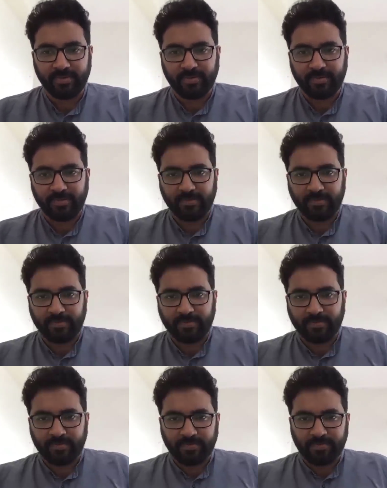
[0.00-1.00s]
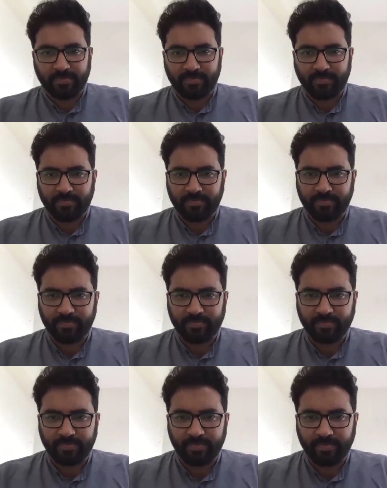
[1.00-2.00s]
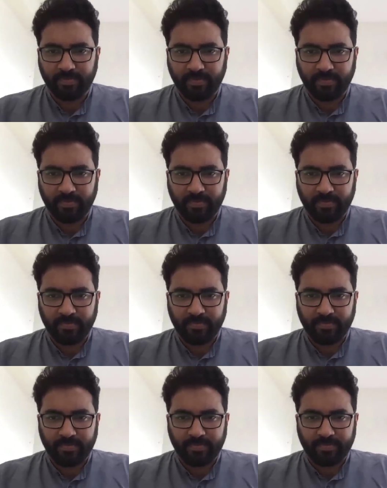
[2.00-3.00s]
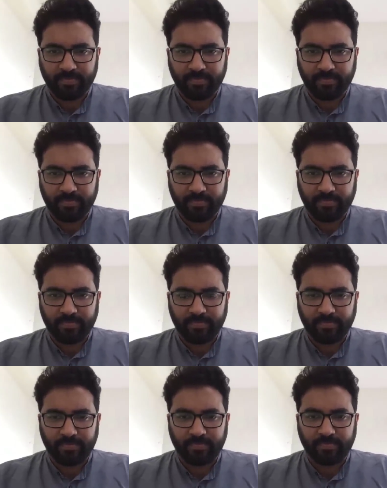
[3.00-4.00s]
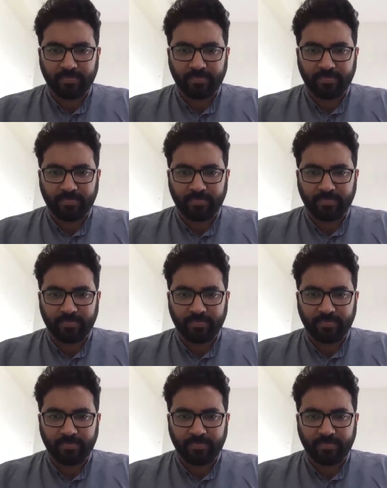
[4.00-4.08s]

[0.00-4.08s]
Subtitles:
(silence)